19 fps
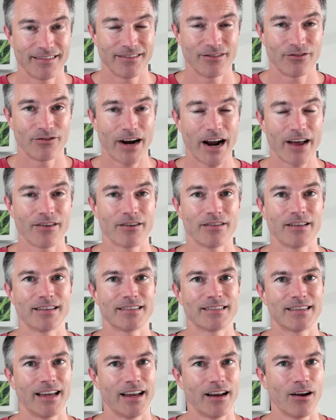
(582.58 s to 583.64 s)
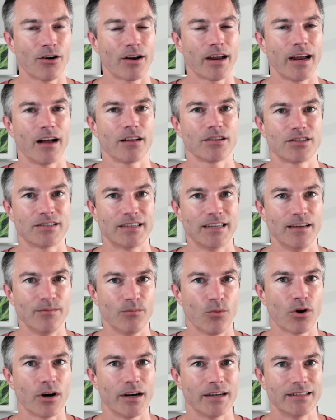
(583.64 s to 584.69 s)
rather than saying, okay, I'll just eat
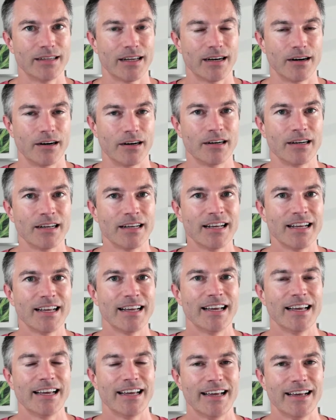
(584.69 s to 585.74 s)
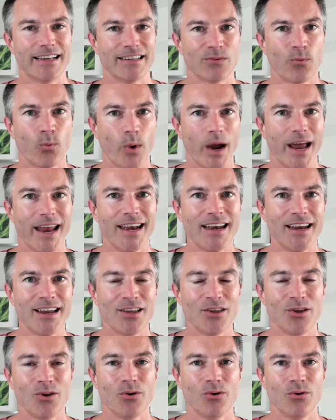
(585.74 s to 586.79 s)
more at dinner, is
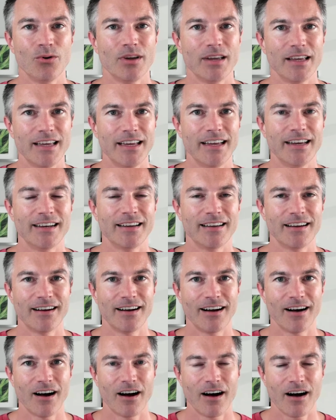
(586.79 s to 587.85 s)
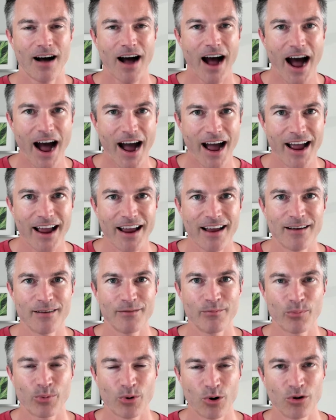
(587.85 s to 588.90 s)
when you eat a high
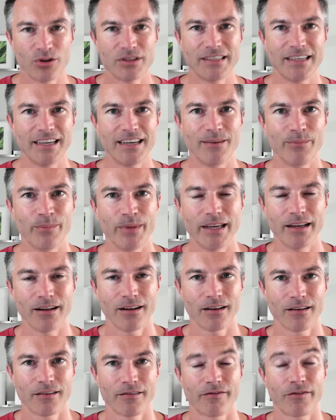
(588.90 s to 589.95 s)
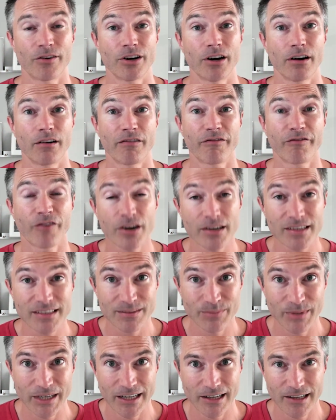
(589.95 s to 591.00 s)
protein meal for your first
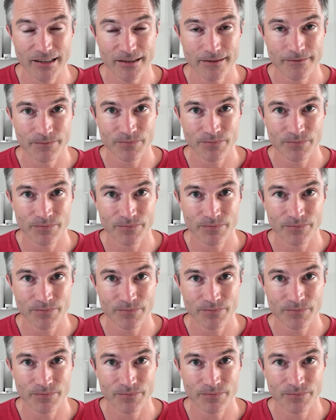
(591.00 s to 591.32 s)
meal,